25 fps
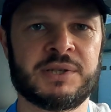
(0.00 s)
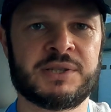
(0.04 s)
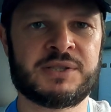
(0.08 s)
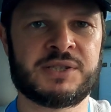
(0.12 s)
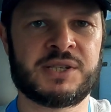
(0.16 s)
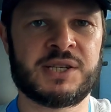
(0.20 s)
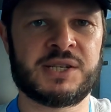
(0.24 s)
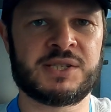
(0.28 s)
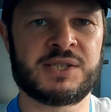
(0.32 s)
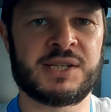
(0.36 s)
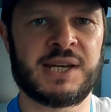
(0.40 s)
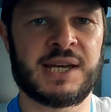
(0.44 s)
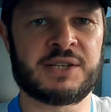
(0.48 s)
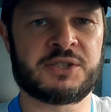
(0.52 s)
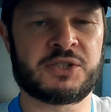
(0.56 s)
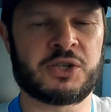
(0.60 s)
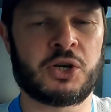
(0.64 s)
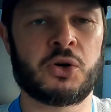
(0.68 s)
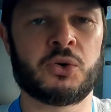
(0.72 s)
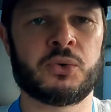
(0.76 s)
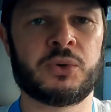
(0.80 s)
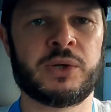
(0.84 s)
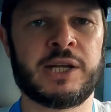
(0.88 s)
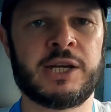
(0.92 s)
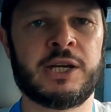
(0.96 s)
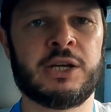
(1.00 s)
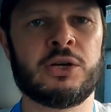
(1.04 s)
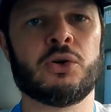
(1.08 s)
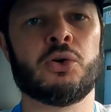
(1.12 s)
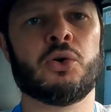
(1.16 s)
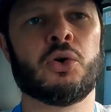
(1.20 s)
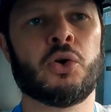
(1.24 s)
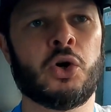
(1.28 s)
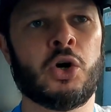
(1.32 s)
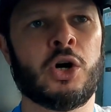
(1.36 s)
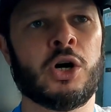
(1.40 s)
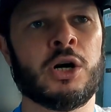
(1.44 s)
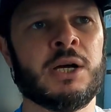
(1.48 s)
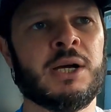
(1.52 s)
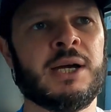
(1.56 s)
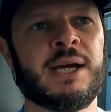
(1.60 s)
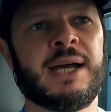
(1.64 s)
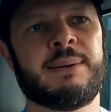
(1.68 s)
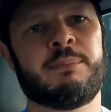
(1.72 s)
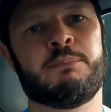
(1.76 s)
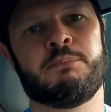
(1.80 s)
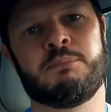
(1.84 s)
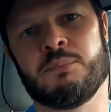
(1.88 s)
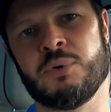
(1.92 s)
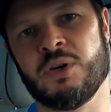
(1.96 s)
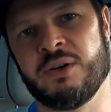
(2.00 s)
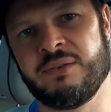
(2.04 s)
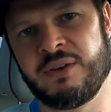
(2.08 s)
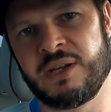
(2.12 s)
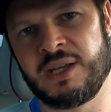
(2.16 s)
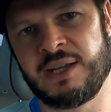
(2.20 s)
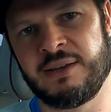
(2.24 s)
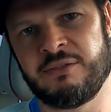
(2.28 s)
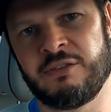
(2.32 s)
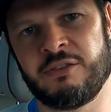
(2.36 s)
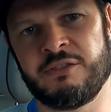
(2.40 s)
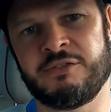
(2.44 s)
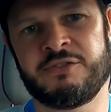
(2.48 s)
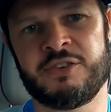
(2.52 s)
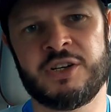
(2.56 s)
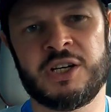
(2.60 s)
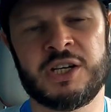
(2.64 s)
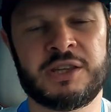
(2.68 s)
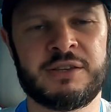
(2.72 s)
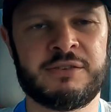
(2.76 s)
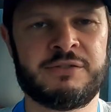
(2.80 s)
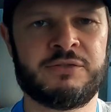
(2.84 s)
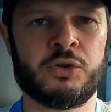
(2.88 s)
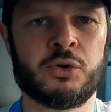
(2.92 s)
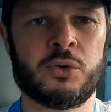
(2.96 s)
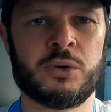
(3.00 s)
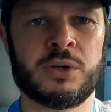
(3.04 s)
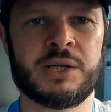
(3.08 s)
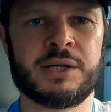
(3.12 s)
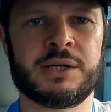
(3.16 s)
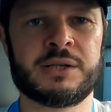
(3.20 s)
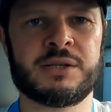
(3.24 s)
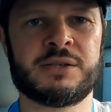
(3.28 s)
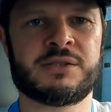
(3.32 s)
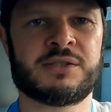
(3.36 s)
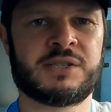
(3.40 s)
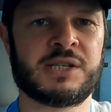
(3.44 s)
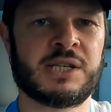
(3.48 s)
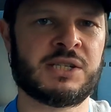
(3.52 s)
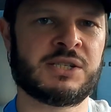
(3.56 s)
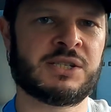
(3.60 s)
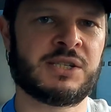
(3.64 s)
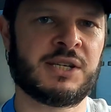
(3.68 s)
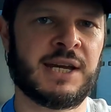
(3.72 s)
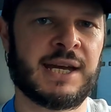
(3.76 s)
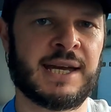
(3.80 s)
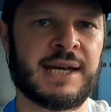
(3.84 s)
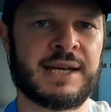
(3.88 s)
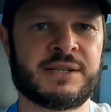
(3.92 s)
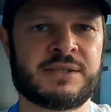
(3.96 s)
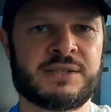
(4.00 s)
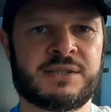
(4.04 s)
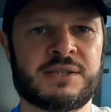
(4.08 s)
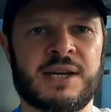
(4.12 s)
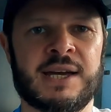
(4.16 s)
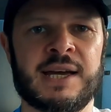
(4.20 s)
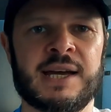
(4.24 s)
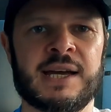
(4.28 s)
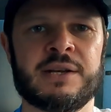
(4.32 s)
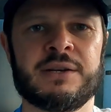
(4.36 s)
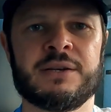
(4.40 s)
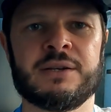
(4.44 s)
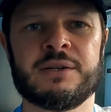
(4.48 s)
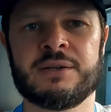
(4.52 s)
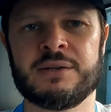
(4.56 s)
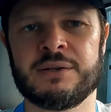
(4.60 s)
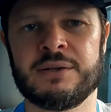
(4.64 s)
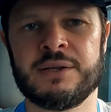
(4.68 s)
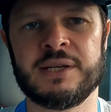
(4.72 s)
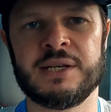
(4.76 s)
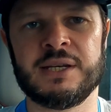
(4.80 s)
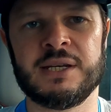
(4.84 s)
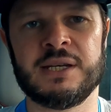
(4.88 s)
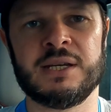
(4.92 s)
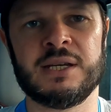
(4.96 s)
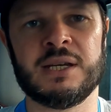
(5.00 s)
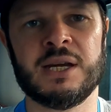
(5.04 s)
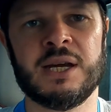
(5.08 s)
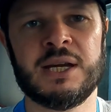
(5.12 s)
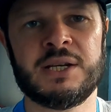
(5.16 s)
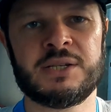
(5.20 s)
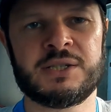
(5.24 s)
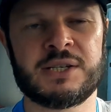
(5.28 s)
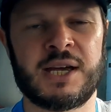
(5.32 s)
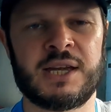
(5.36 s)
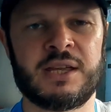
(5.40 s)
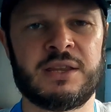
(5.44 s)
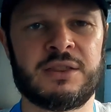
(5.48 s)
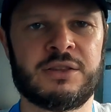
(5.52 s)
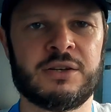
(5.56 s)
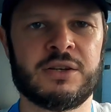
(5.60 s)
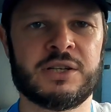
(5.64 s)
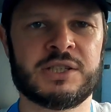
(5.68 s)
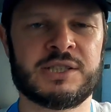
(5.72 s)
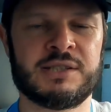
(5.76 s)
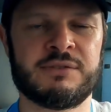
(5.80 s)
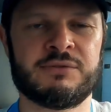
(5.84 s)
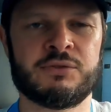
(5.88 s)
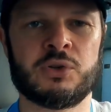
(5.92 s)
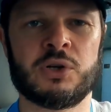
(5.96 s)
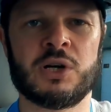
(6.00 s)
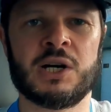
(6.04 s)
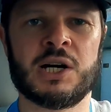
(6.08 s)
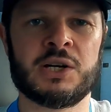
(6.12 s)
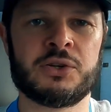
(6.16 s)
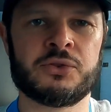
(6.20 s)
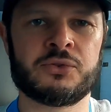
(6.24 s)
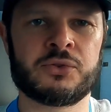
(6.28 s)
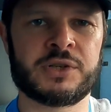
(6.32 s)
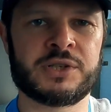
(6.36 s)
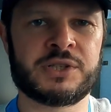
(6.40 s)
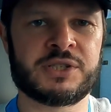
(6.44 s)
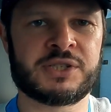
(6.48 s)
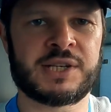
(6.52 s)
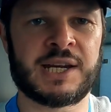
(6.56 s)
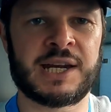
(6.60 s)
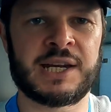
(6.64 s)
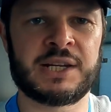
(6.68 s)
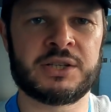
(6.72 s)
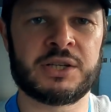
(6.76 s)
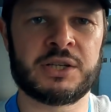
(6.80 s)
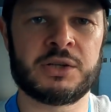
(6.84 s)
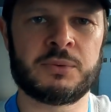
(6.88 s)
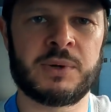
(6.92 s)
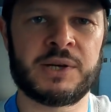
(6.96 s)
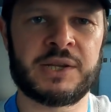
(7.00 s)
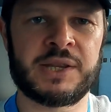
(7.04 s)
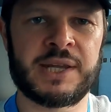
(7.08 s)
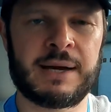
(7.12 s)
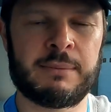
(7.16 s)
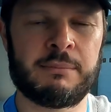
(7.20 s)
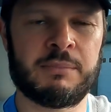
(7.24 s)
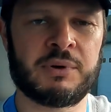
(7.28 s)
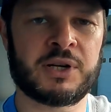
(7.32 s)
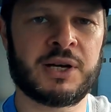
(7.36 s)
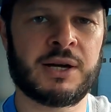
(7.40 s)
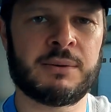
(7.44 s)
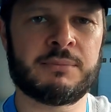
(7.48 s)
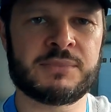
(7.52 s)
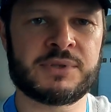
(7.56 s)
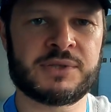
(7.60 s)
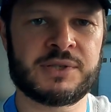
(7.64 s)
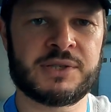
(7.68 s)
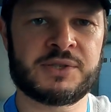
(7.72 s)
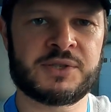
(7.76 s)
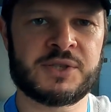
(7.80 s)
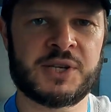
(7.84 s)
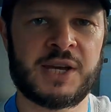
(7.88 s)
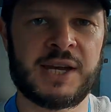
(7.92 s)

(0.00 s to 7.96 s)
with C C S only, or moving even further forward, C C S and the J thirty-four hundred standard when that becomes the